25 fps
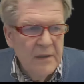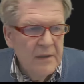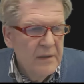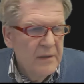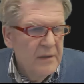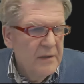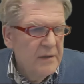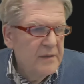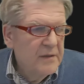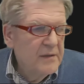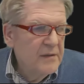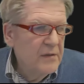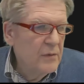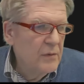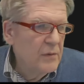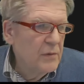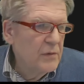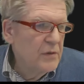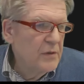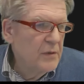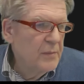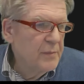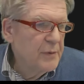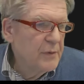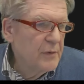So the
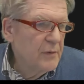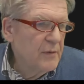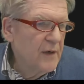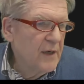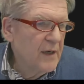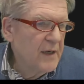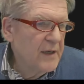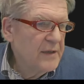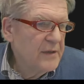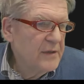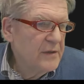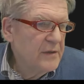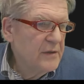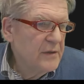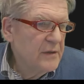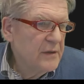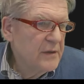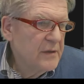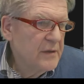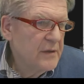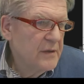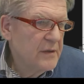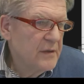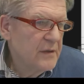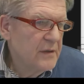provider
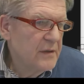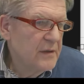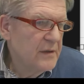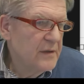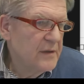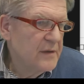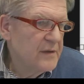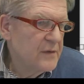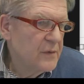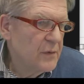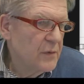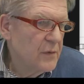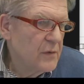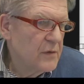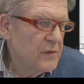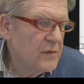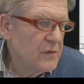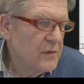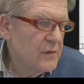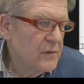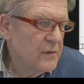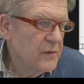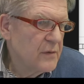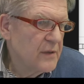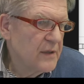is also,
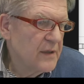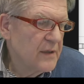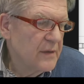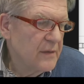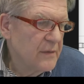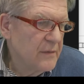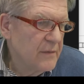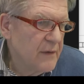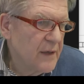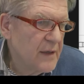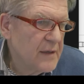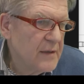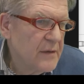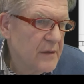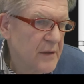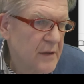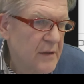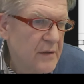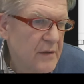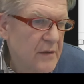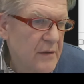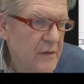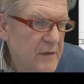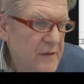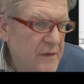you can, what in
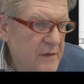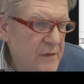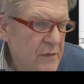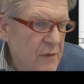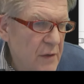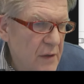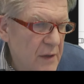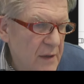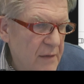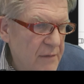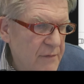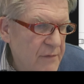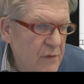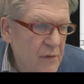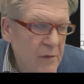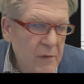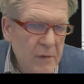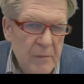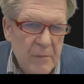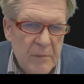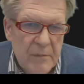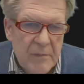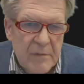this Terraform,